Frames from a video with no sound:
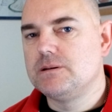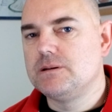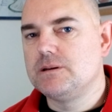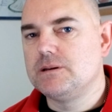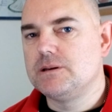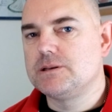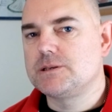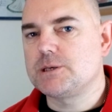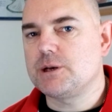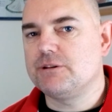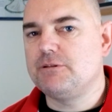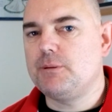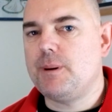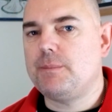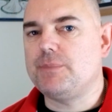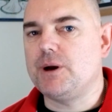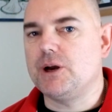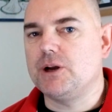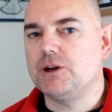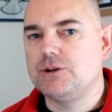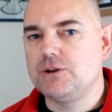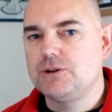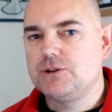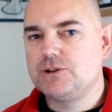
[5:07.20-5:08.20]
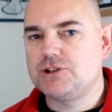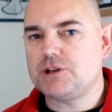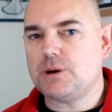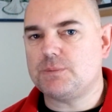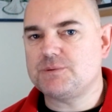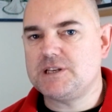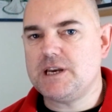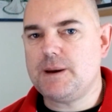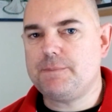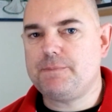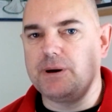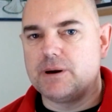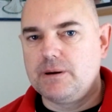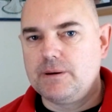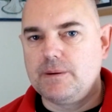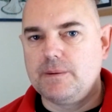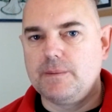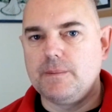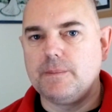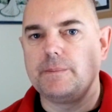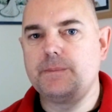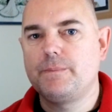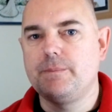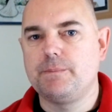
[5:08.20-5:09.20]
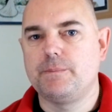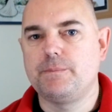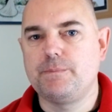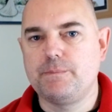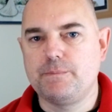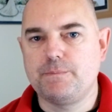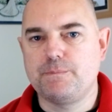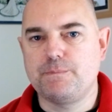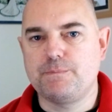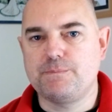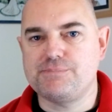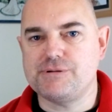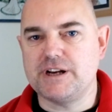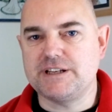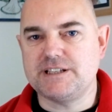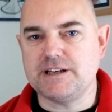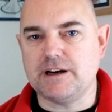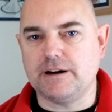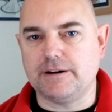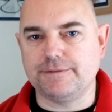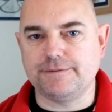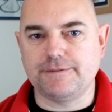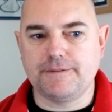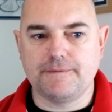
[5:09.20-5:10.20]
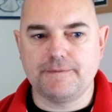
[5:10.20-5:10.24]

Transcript: So remember, top tip, print it off.